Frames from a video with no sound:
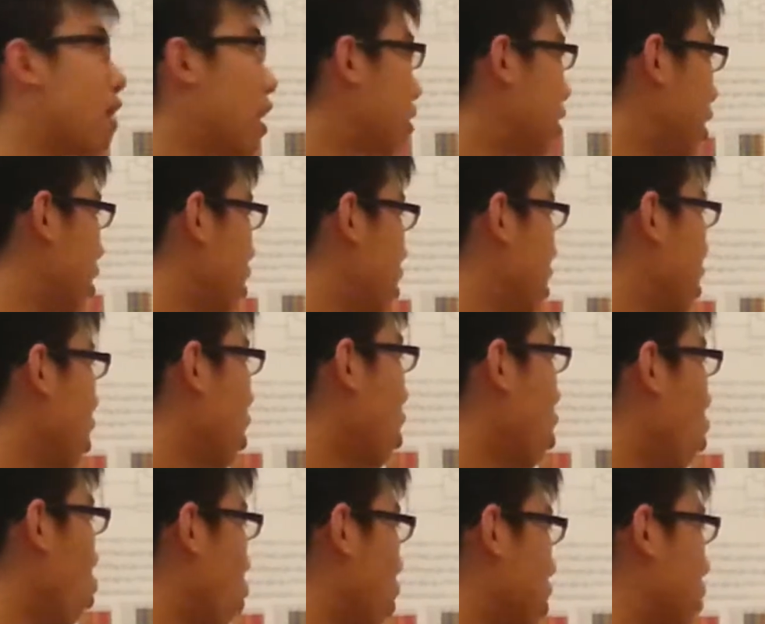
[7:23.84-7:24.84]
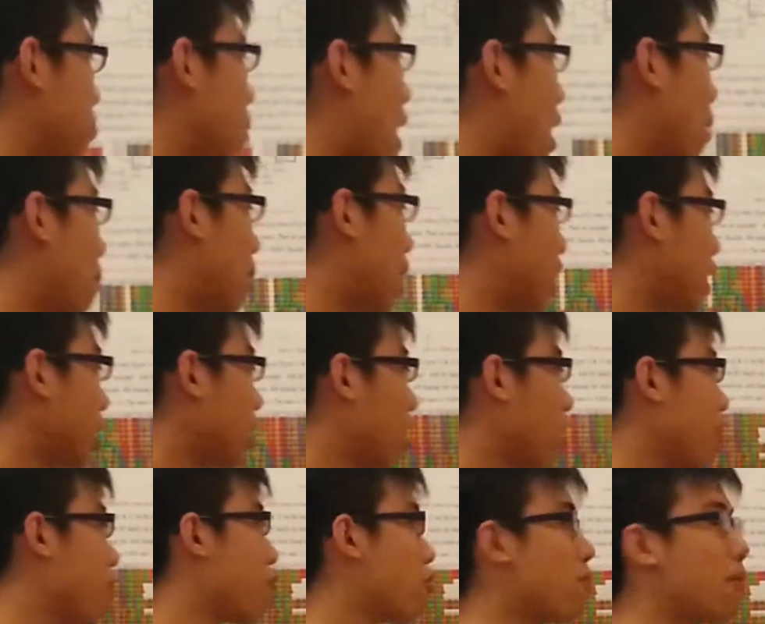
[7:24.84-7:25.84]
vaccines with
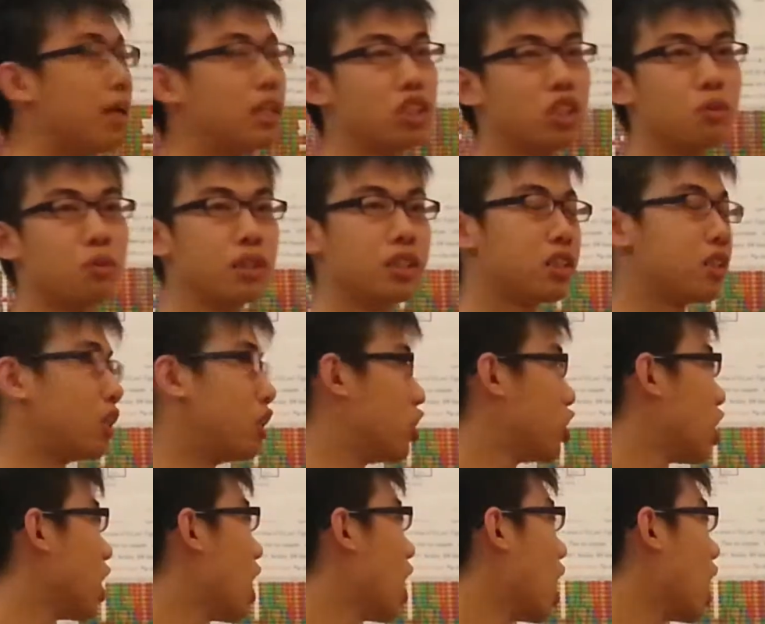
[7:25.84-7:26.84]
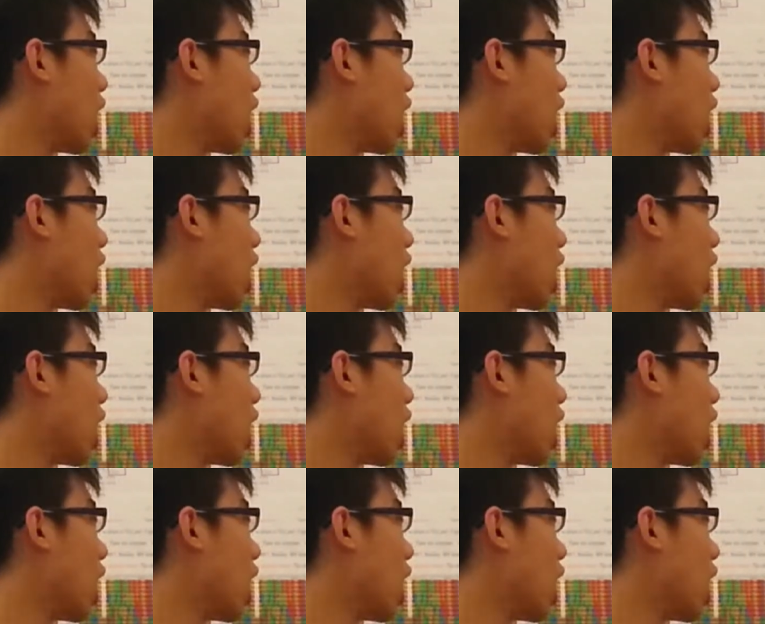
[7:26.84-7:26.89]
biomedical information research,